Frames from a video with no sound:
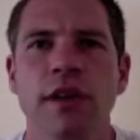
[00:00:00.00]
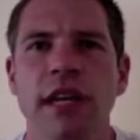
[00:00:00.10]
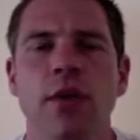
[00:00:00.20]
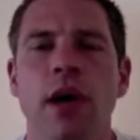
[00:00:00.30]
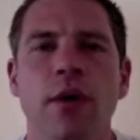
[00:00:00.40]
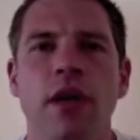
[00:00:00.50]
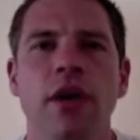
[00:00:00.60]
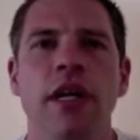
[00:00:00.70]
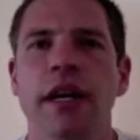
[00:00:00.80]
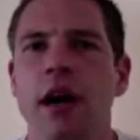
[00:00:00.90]
Anyway, we're
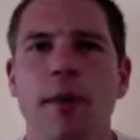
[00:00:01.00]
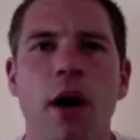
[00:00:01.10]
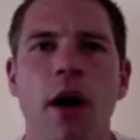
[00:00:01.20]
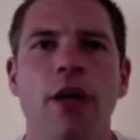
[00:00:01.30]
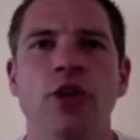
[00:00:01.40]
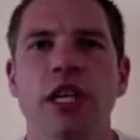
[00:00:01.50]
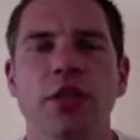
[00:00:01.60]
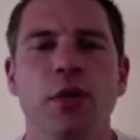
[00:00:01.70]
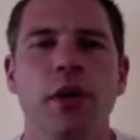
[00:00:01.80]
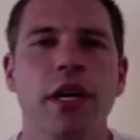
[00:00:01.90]
looking at
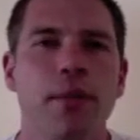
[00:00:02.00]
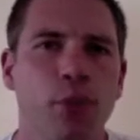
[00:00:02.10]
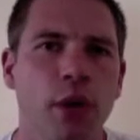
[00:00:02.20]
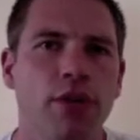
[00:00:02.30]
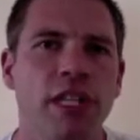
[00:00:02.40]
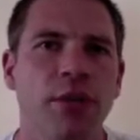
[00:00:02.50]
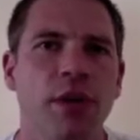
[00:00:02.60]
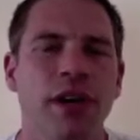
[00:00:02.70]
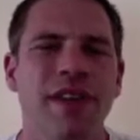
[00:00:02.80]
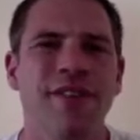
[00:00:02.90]
carbohydrates, we're looking at protein, we're
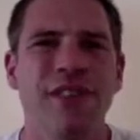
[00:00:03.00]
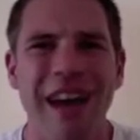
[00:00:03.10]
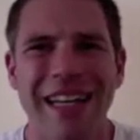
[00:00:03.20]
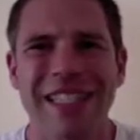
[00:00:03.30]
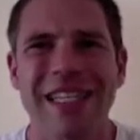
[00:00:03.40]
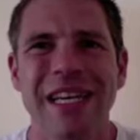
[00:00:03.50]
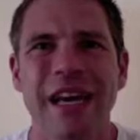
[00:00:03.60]
looking at fats.